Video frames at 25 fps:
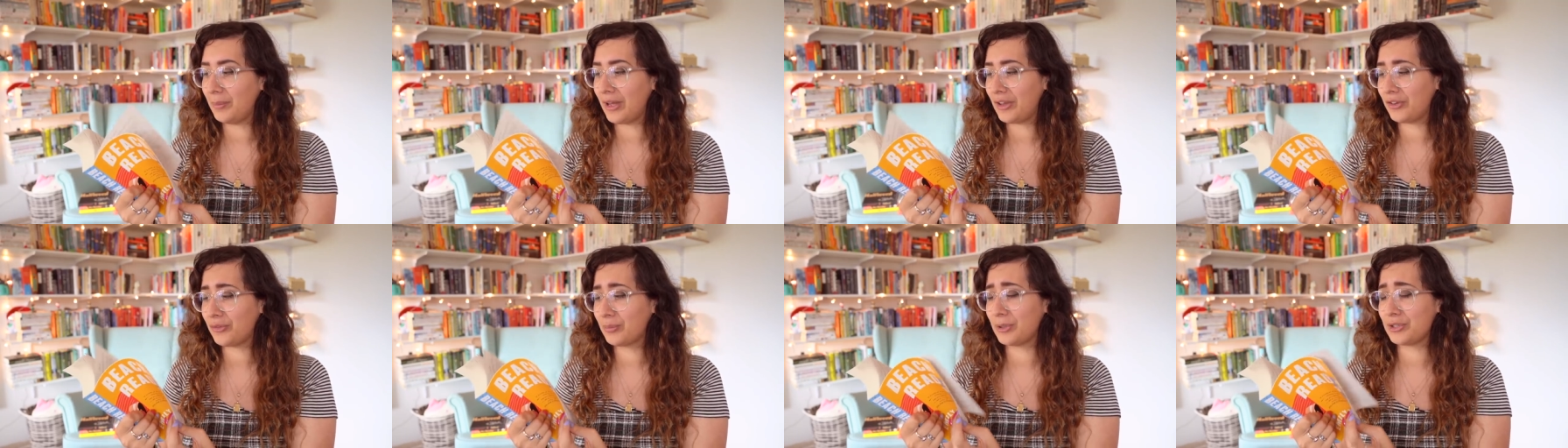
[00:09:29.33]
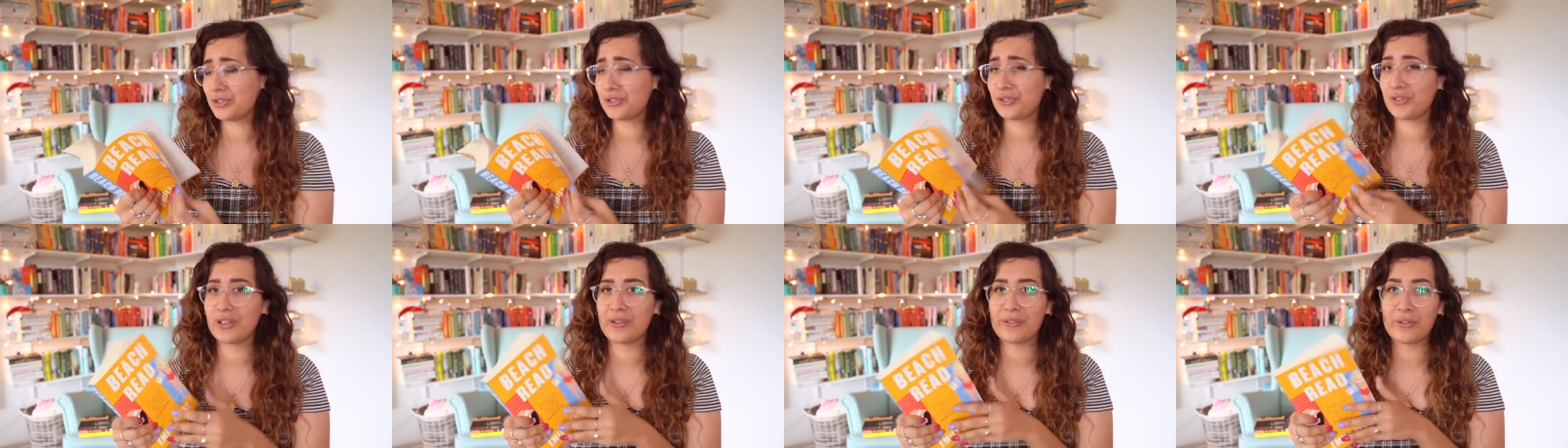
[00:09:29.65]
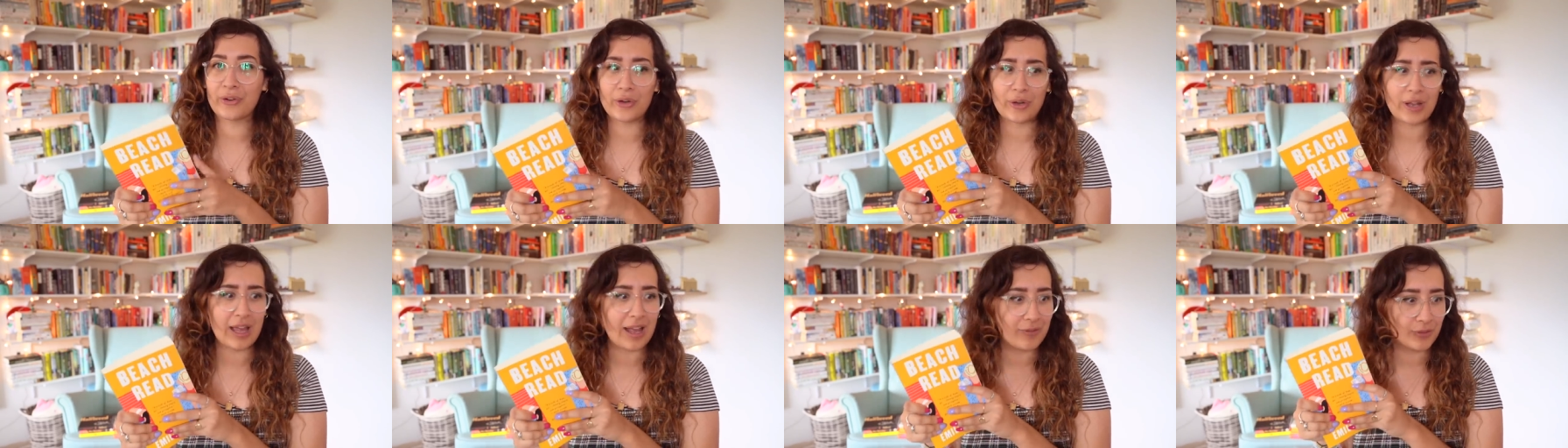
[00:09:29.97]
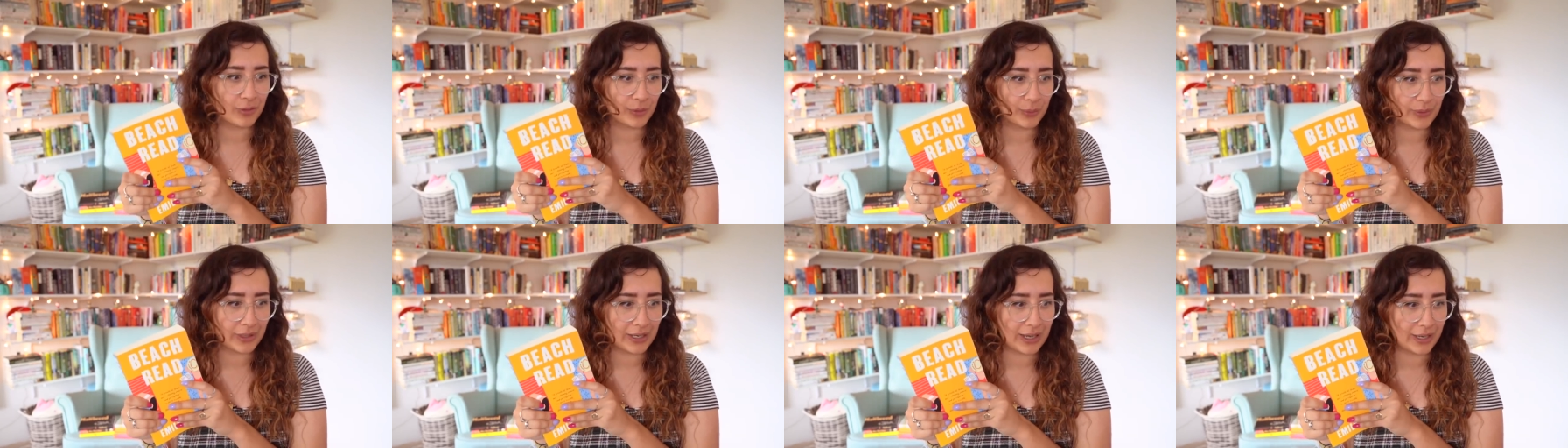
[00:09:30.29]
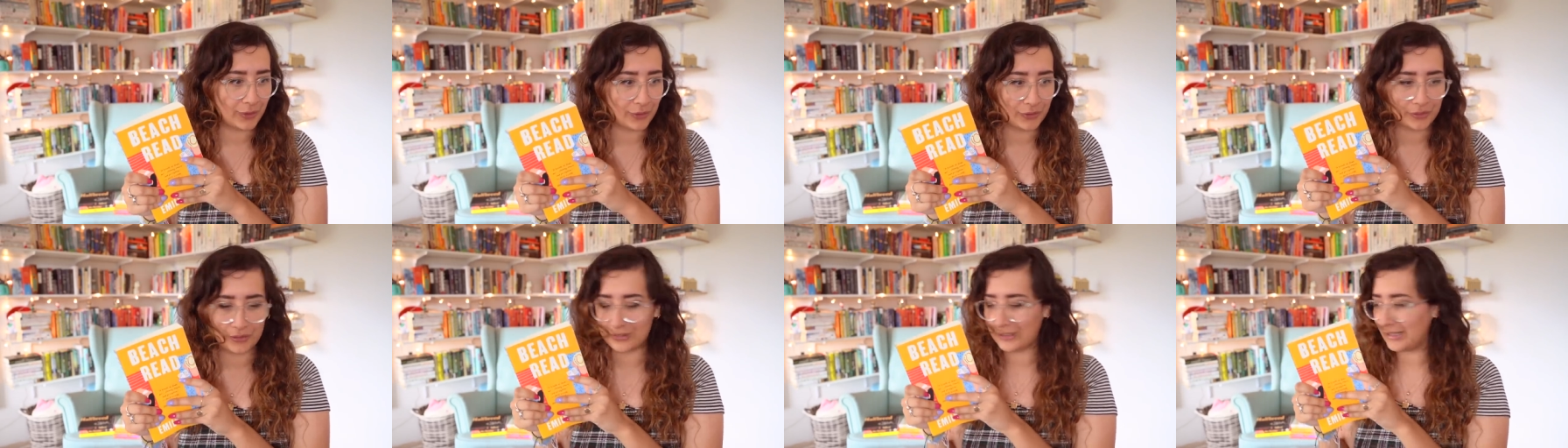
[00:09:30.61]
as much as I've heard everyone
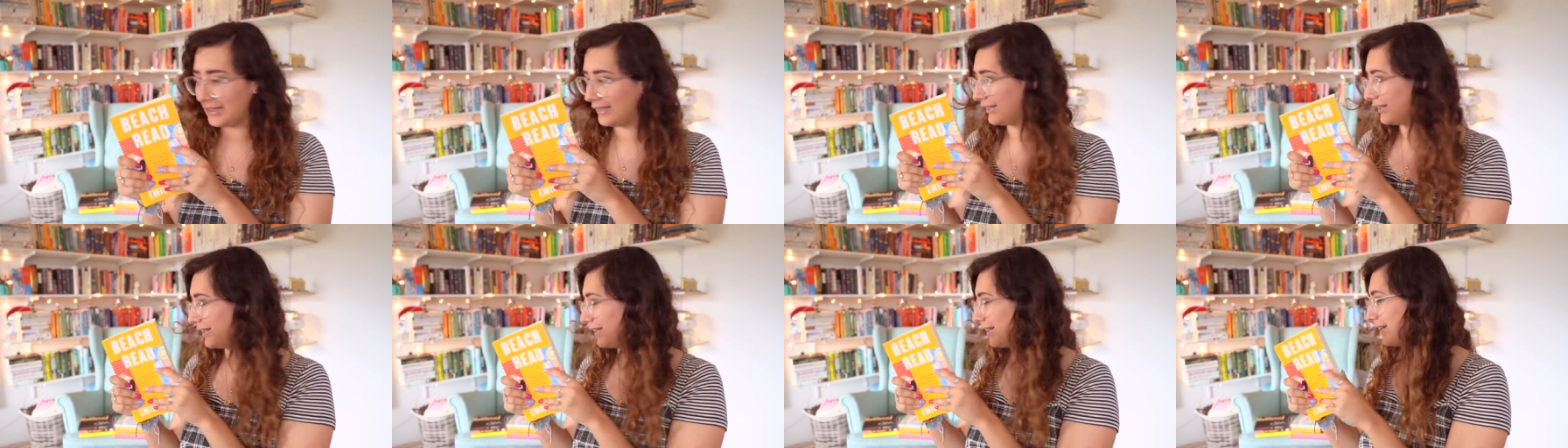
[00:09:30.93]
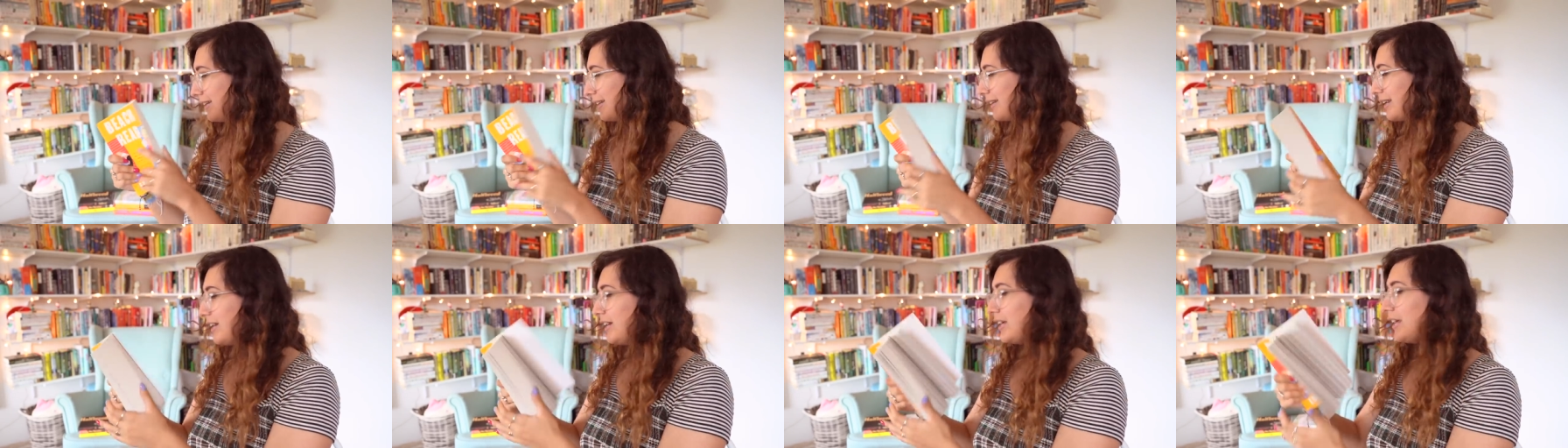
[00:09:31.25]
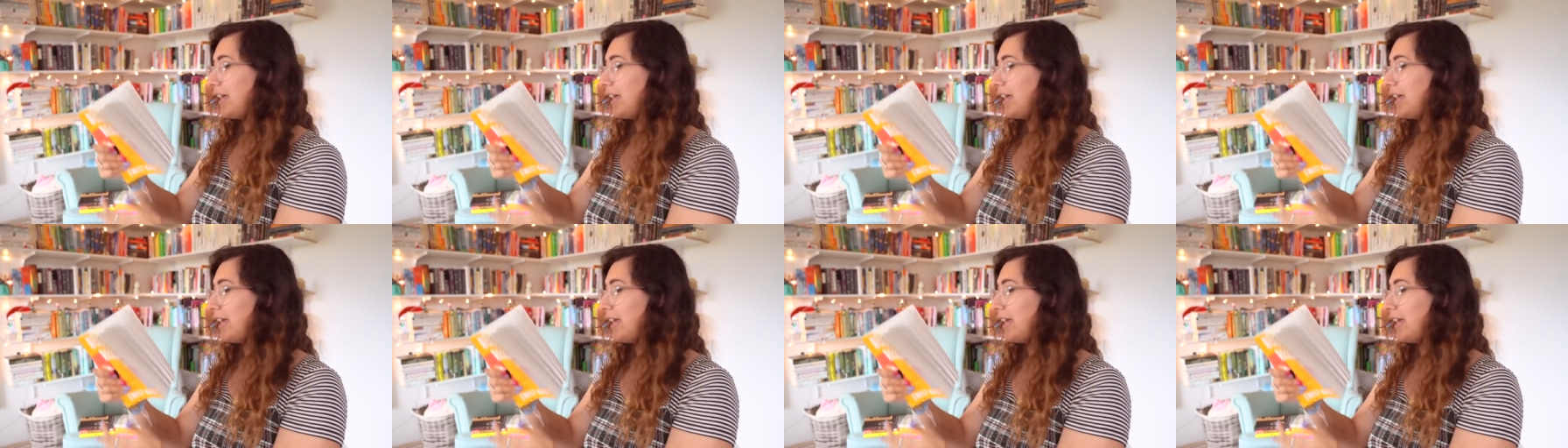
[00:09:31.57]
else liking it.